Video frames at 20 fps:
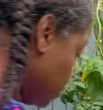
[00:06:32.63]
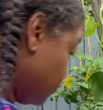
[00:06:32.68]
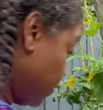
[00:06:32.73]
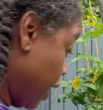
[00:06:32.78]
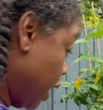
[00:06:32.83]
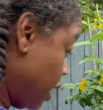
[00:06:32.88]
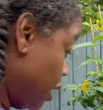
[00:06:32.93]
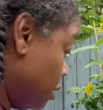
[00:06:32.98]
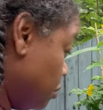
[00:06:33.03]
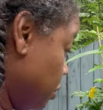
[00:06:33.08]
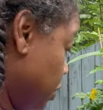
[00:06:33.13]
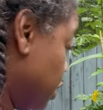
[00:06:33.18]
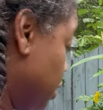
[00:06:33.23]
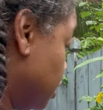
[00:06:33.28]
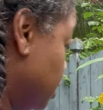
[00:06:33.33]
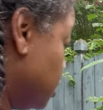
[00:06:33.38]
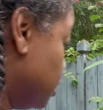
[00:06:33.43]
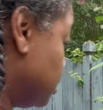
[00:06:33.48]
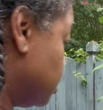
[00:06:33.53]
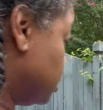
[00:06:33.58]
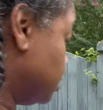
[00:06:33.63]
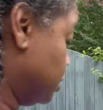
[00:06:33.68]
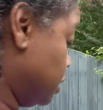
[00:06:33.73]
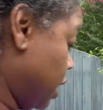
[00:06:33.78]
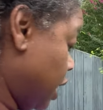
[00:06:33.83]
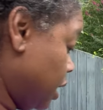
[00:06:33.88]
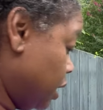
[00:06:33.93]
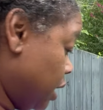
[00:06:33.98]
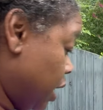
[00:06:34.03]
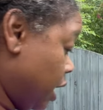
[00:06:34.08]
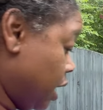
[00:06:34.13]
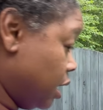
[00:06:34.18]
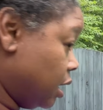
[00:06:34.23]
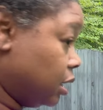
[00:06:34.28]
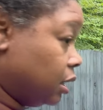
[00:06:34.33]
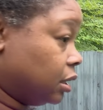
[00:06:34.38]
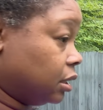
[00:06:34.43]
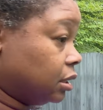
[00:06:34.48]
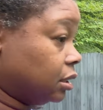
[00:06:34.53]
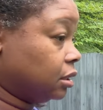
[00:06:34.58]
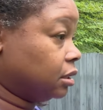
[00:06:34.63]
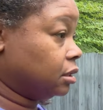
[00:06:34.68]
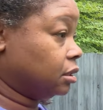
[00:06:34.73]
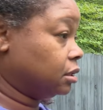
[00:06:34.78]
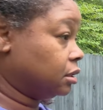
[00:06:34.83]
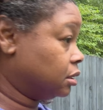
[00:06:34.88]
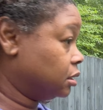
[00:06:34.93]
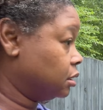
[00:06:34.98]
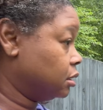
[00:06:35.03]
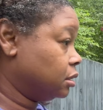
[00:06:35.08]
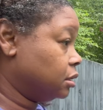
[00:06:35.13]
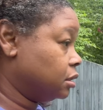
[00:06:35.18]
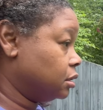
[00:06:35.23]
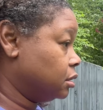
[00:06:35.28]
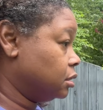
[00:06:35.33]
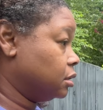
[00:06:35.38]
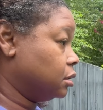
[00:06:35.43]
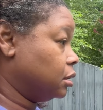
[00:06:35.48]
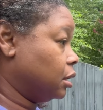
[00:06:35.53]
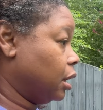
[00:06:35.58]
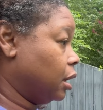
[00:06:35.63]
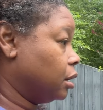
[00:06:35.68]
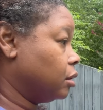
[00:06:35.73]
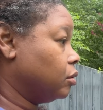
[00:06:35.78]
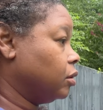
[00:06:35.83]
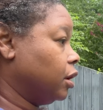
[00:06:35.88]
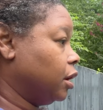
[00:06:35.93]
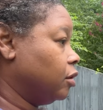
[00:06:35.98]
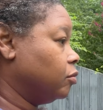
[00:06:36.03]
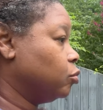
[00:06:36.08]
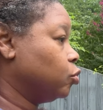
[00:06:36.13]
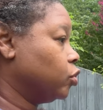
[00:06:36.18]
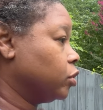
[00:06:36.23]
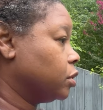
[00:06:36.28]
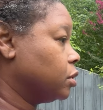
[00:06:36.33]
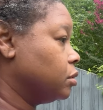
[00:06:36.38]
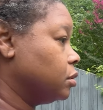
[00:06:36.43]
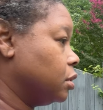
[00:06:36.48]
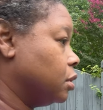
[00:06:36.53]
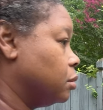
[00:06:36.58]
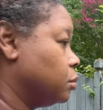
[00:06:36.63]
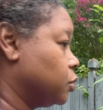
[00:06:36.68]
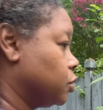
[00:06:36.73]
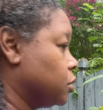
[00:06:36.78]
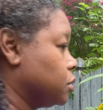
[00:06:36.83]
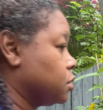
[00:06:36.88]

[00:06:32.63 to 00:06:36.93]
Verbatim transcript: fine, because it's not like I don't have more cucumbers